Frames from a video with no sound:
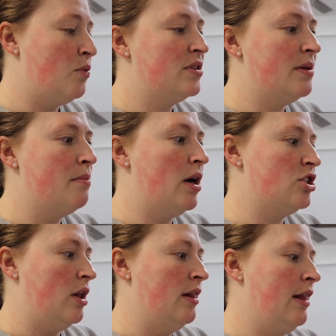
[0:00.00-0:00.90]
There wasn't
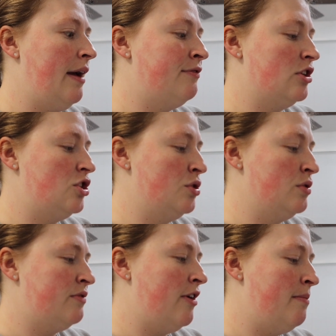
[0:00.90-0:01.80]
much left to
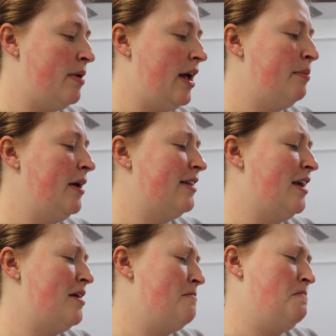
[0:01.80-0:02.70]
choose from, but I picked
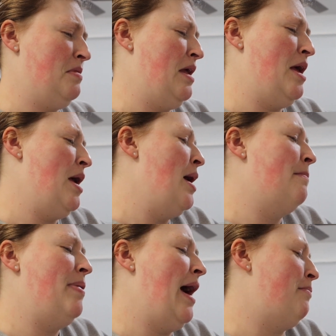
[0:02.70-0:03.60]
like
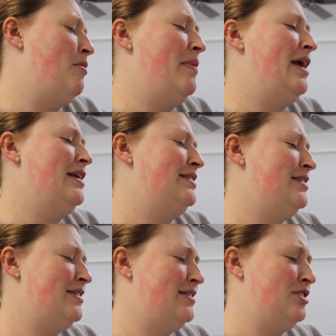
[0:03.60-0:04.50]

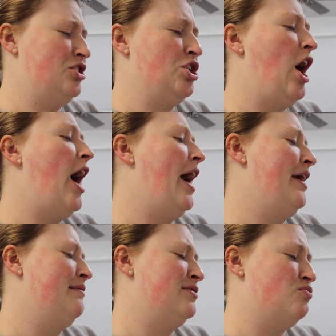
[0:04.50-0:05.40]
peppermint,
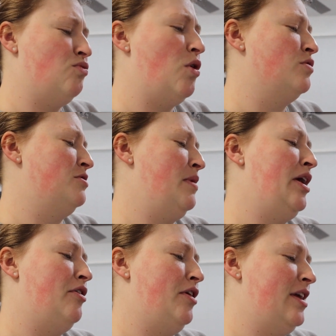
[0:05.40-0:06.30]
chives,
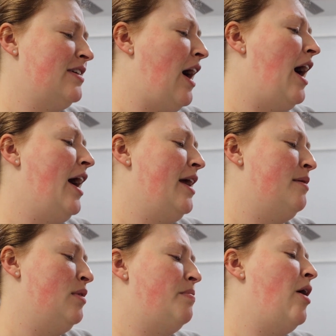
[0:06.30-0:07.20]
rosemary,
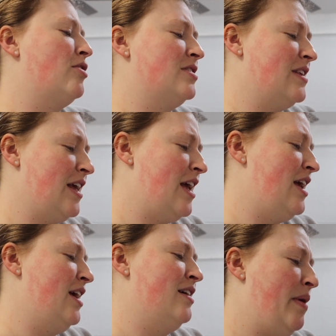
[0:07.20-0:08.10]
thyme,
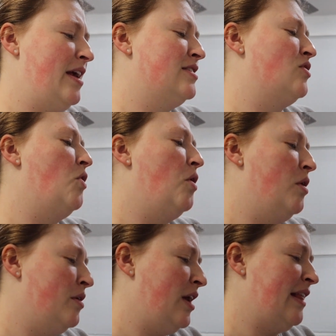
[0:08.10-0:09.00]
parsley,
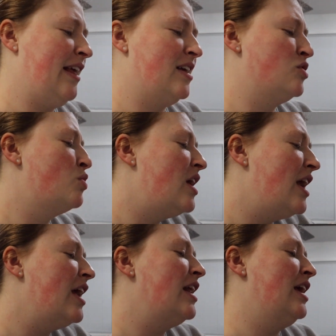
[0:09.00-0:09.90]
basil, and like
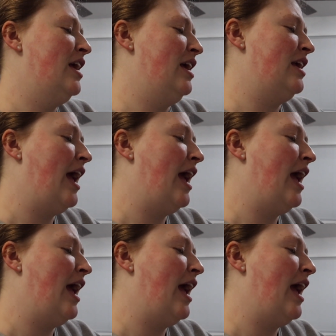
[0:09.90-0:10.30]
zucchini,